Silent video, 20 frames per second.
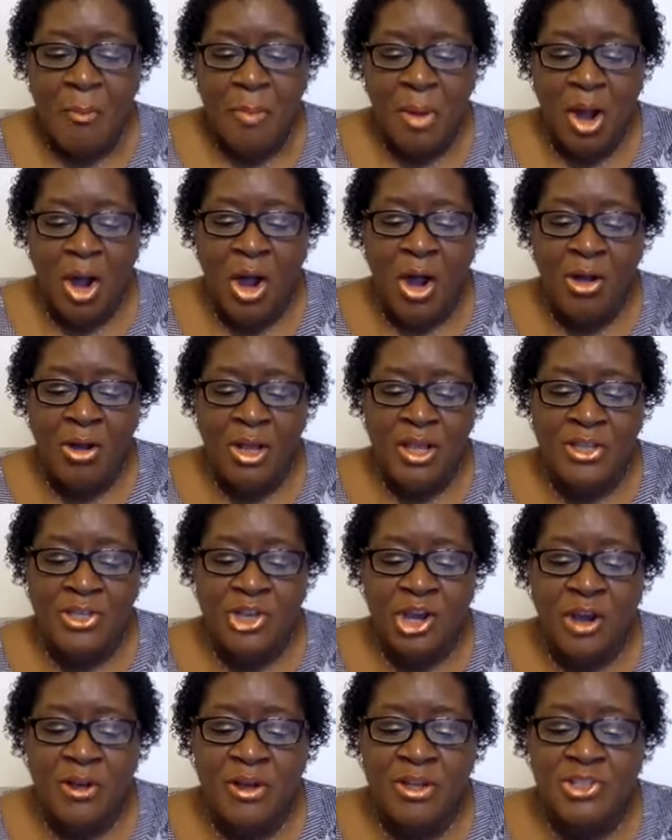Paul
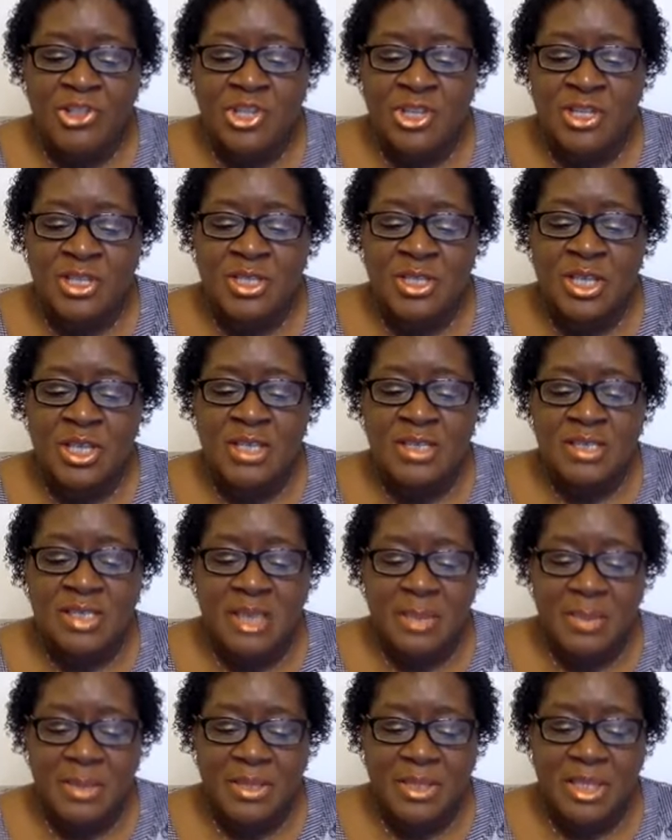encourages
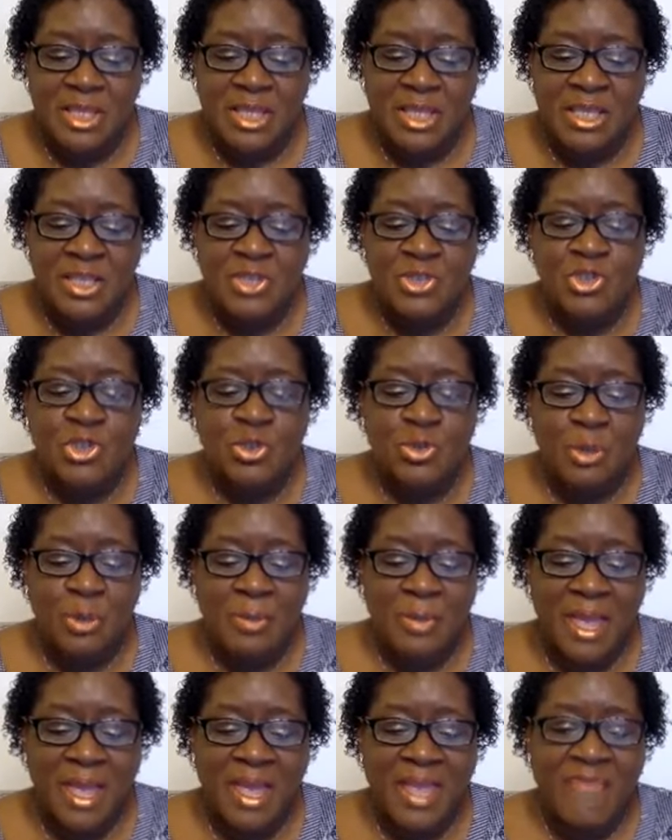Timothy to
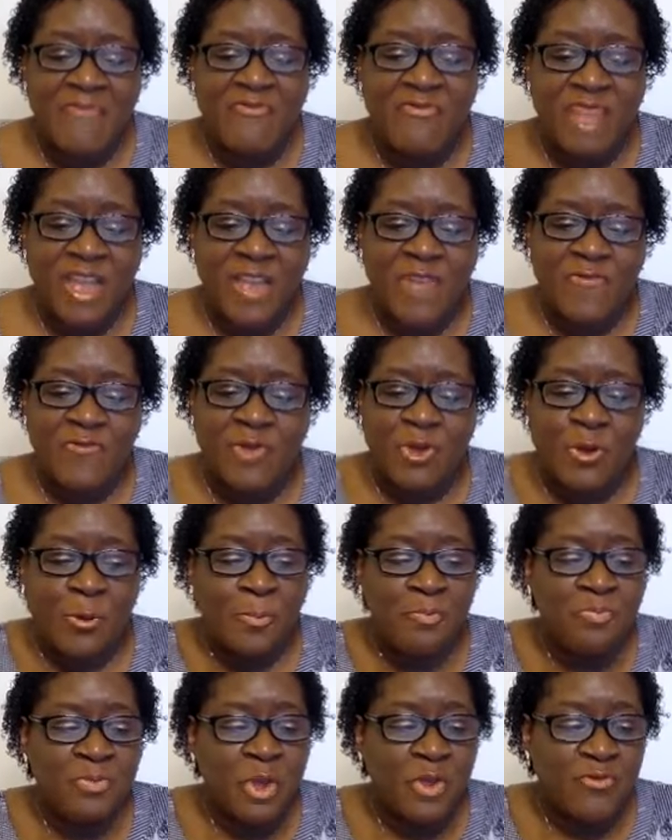remain faithful.